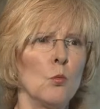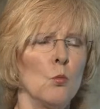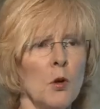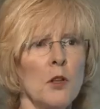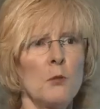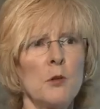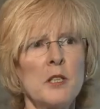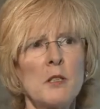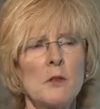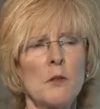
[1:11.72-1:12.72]
What are the
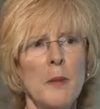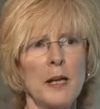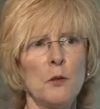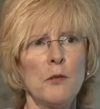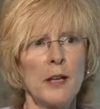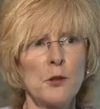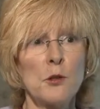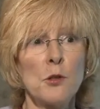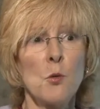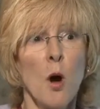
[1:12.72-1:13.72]
risks for
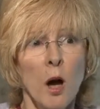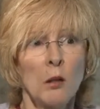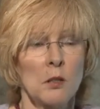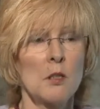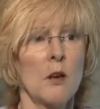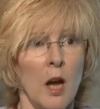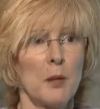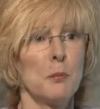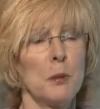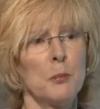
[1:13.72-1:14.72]
manufacturers who aren't
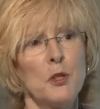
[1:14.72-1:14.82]
IP